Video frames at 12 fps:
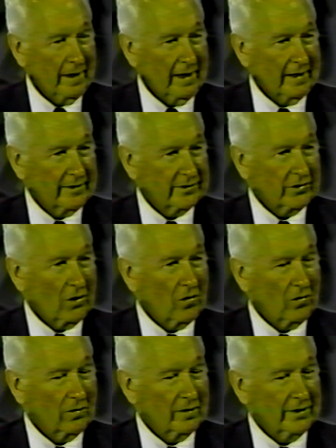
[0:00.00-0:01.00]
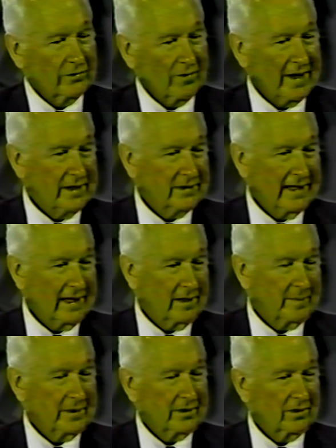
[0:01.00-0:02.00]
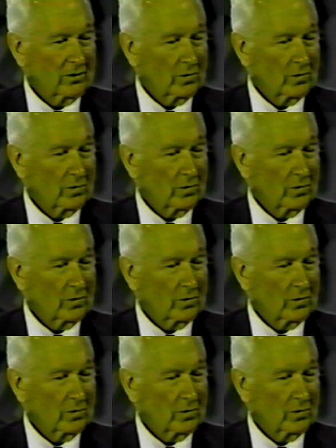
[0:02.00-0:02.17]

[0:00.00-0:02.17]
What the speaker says: And the soul is raised out of the material